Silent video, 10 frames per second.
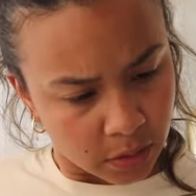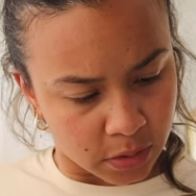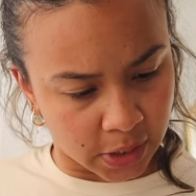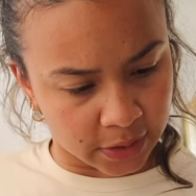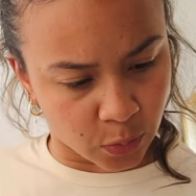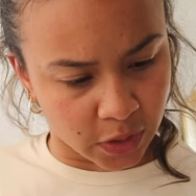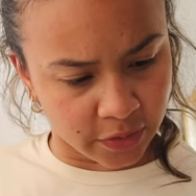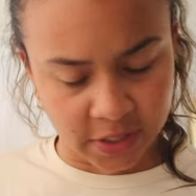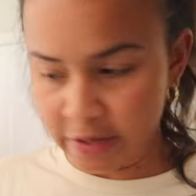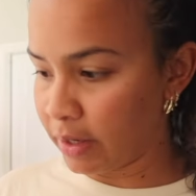Select one
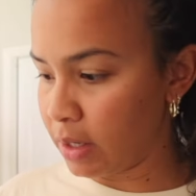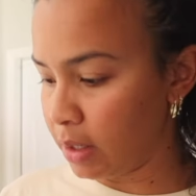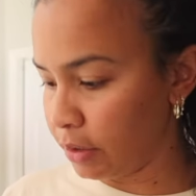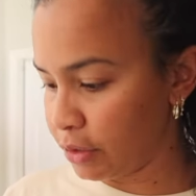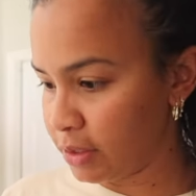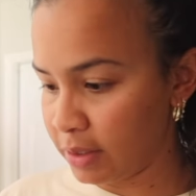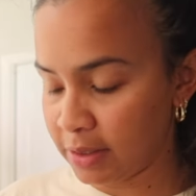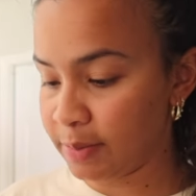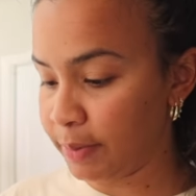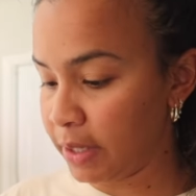of seven colors to
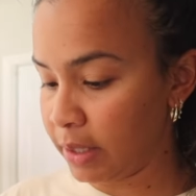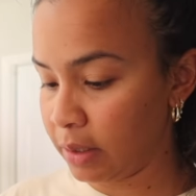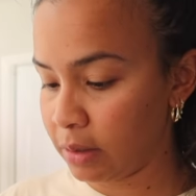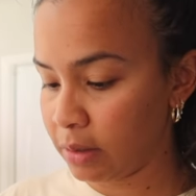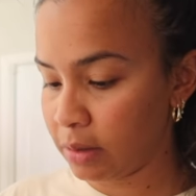display.